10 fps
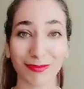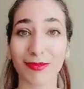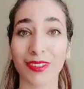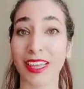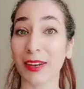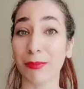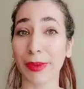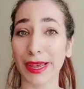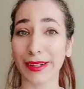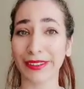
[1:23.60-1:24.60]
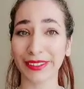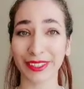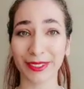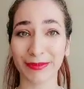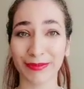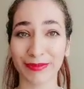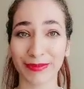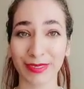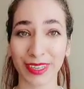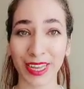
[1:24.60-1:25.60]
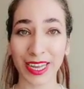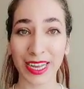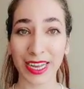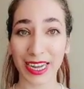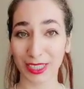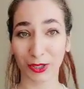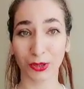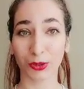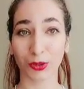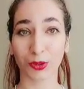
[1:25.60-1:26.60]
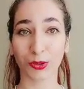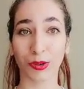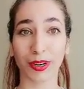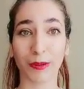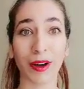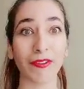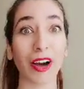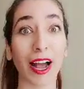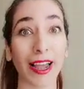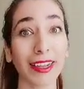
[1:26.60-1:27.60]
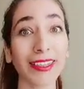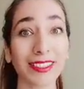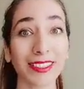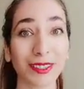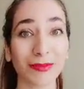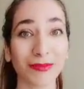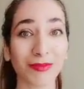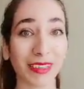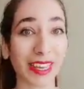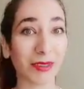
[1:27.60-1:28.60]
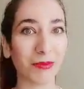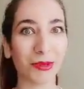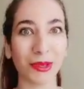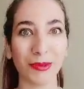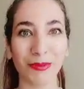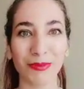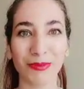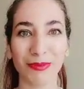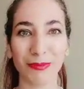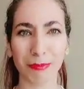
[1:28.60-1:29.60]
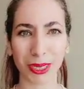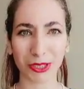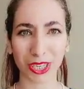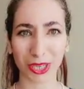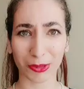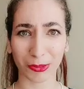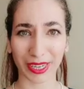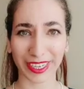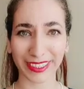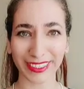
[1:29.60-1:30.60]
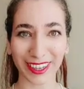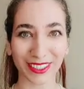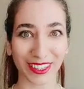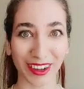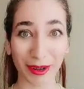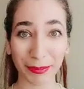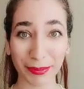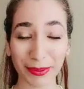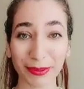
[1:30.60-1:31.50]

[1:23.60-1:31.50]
then milk, a snowstorm of ice, and boom, matcha green on top.